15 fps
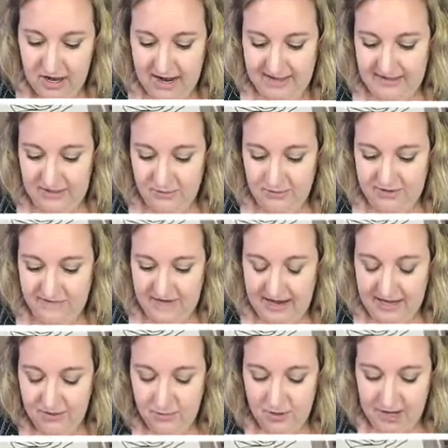I think we've
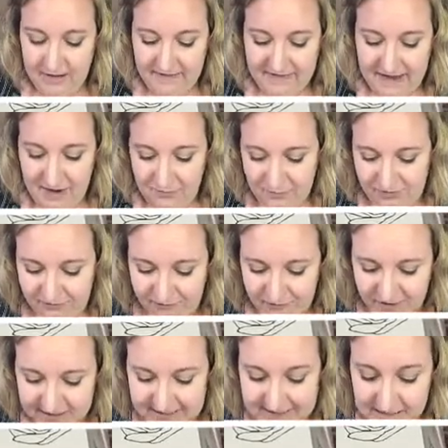had that one
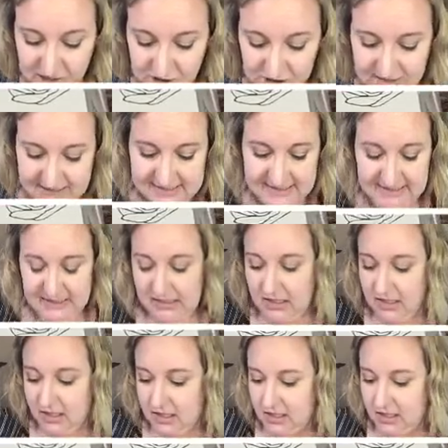for years, and